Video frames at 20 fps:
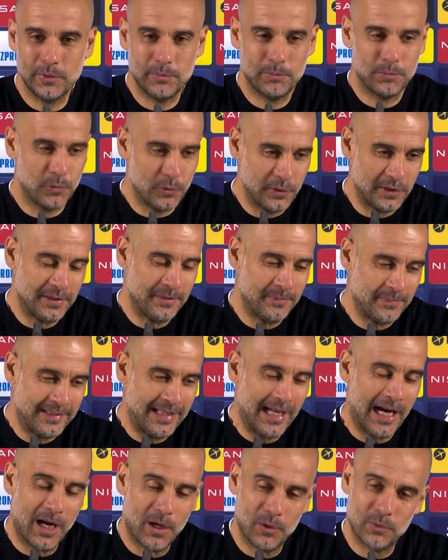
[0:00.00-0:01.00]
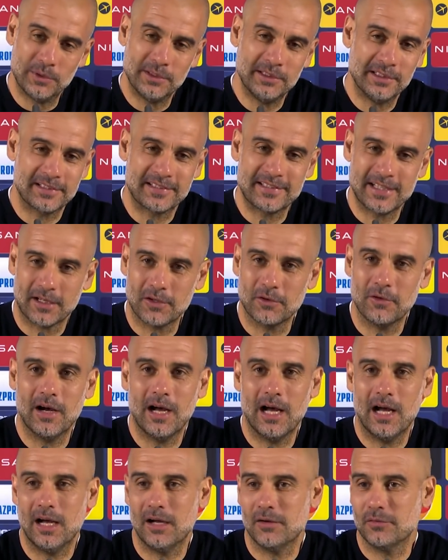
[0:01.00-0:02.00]
put him down in the second
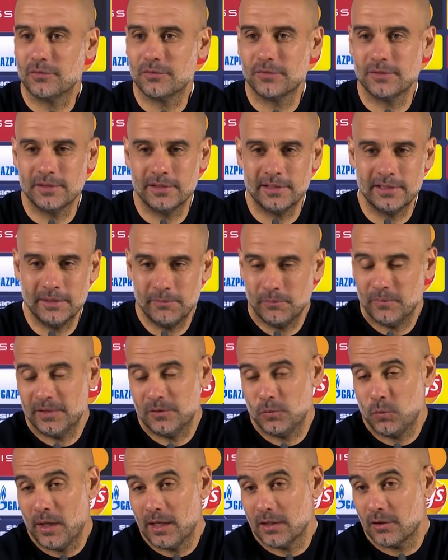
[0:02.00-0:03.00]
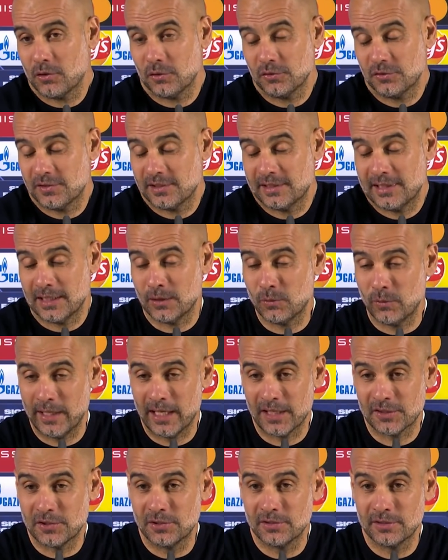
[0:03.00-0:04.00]
half. They made one counter-attack, one
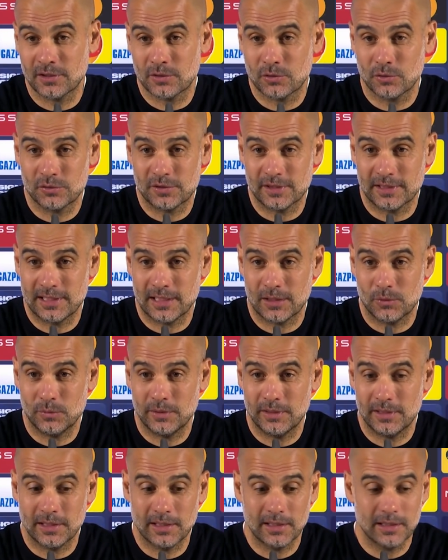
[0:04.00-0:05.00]
action, the counter-attack with